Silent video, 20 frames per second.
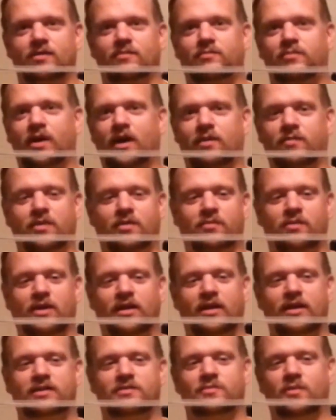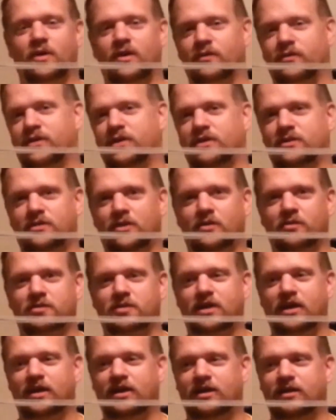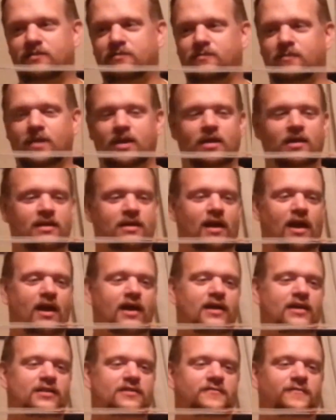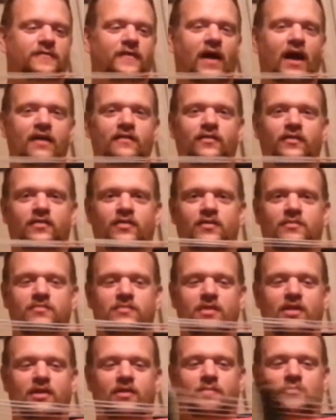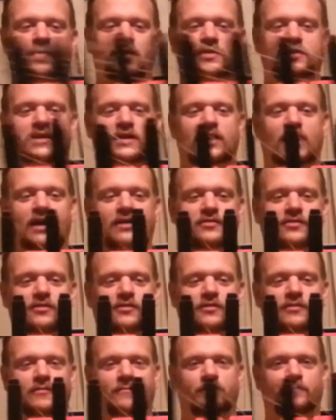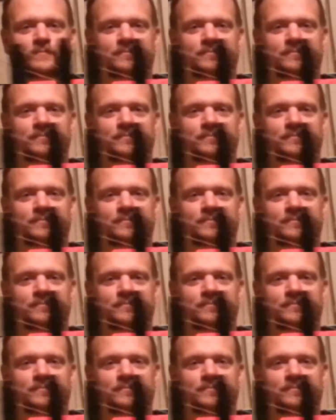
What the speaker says: But I mean, really, it's more of an adult gun. It's 5 of them. They're put together.